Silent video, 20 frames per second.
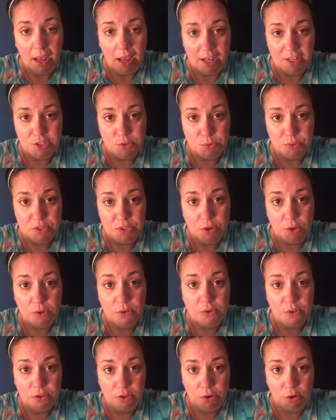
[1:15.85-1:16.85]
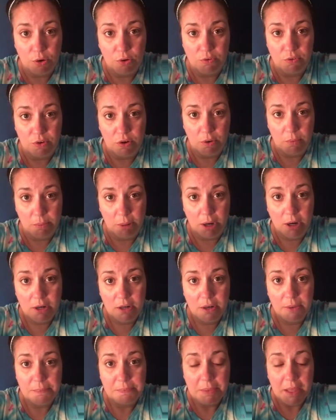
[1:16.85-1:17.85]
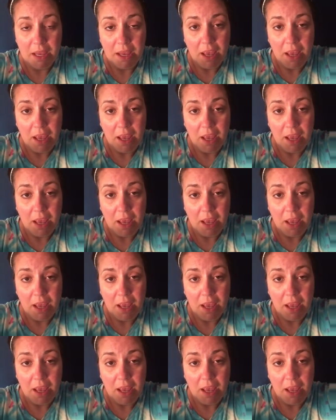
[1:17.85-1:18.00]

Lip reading: as a result, their overall mark,